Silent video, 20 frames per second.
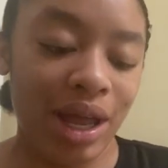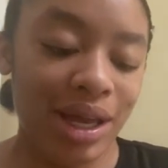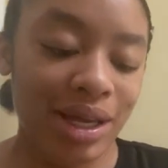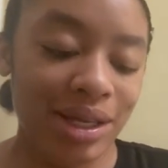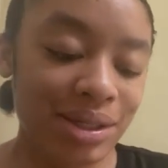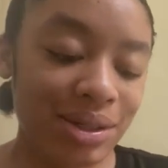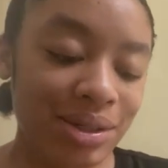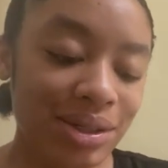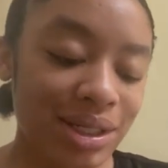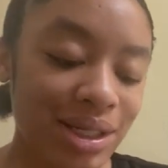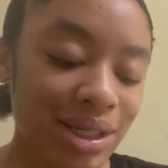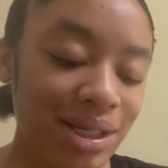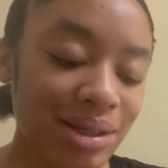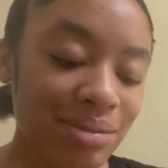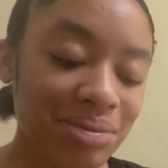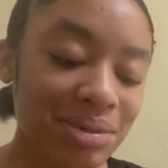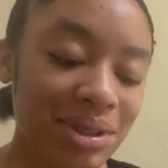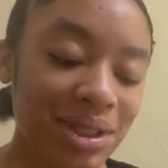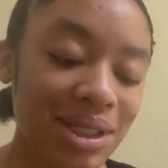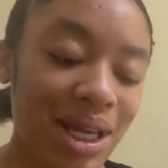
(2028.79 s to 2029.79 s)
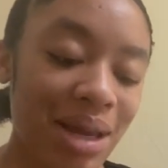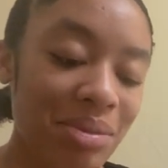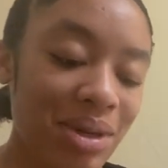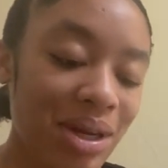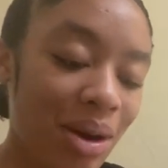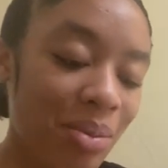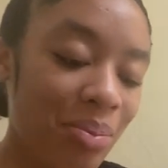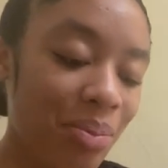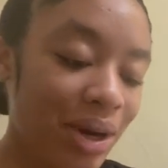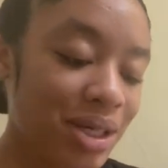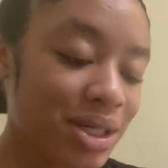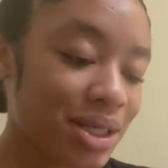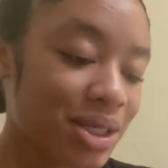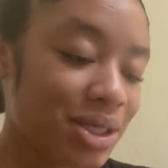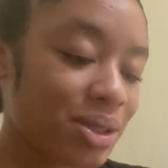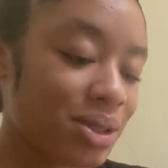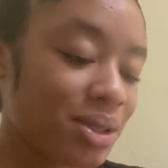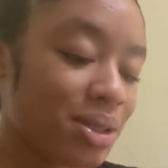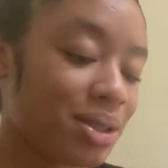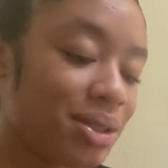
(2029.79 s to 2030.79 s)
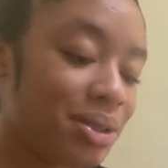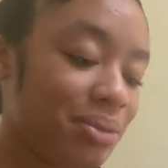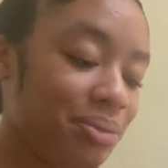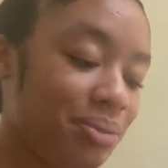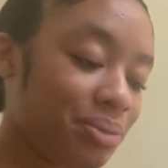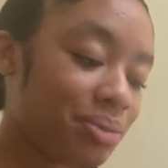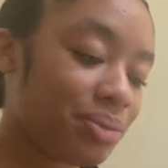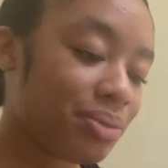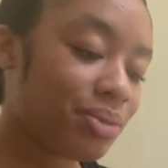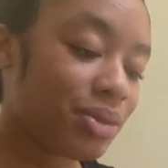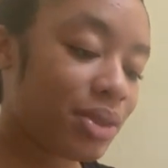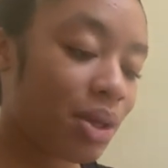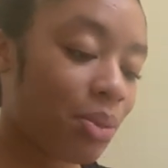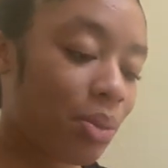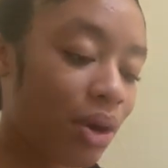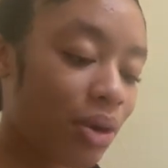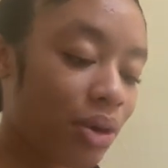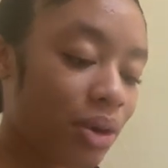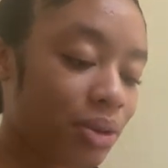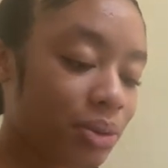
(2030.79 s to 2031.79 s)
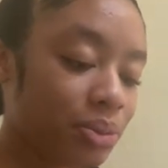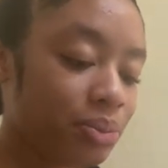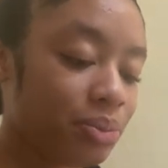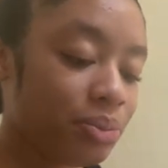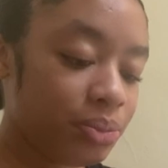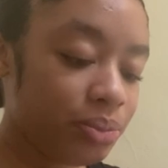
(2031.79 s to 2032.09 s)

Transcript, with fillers: So she, she gave me her brushes, y'all, to borrow.